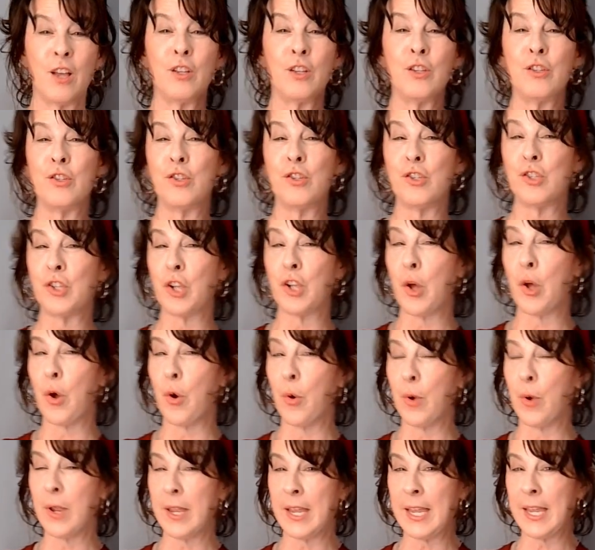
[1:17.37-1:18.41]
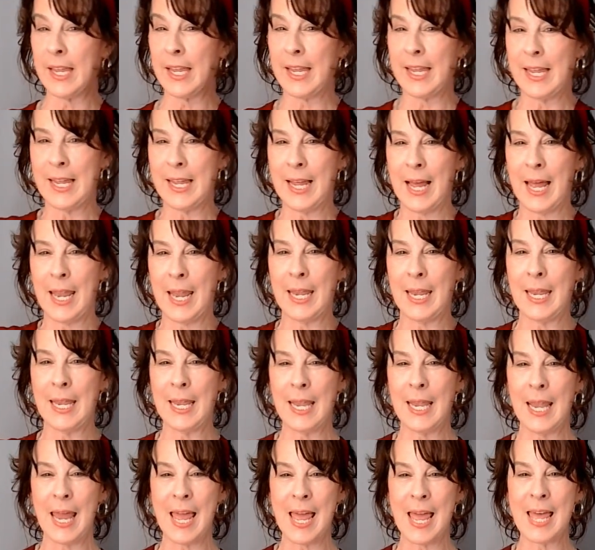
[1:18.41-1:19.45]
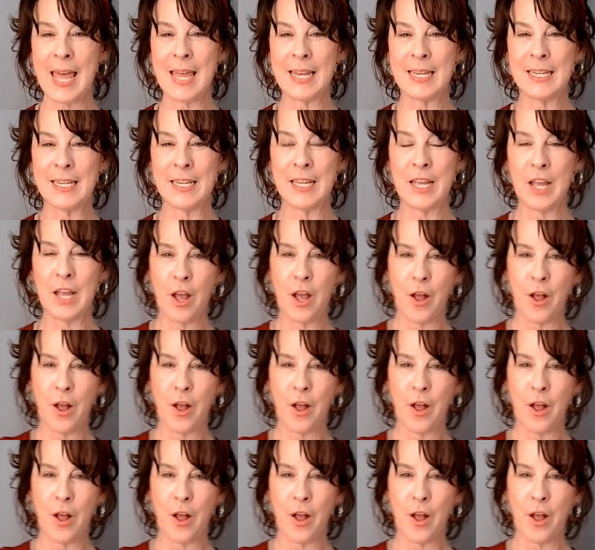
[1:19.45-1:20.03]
So he let